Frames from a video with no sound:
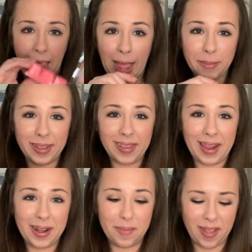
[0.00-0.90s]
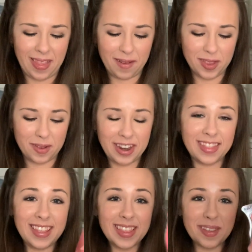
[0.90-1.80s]
I'm excited about that one.
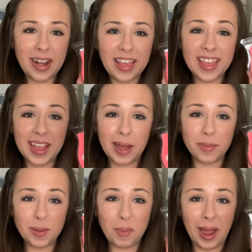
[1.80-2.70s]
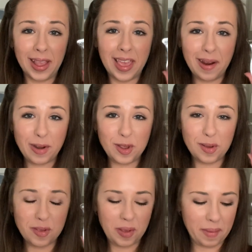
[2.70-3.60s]
This one I think comes in body care
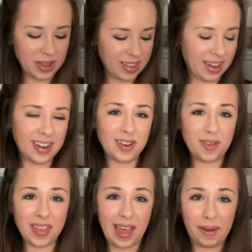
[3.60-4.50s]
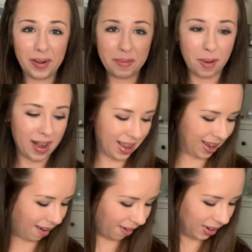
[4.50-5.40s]
too, so I'm excited to try that one in body
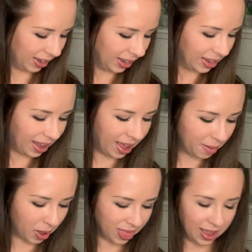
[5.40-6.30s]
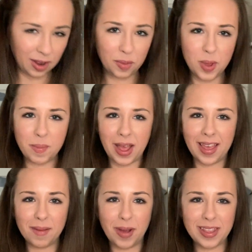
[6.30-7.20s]
care. I think it'll be
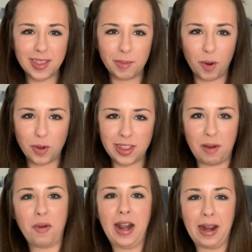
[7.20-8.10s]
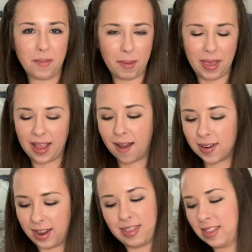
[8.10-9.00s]
my summer once I run out of my pink
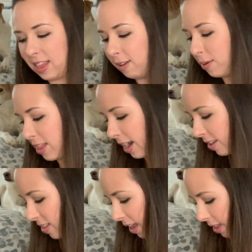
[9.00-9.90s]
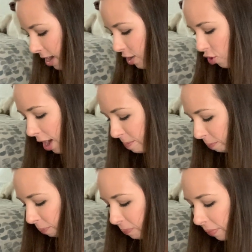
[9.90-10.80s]
cotton. I think that'll be the next thing that I
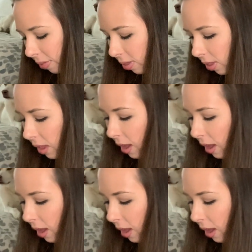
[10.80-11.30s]
try.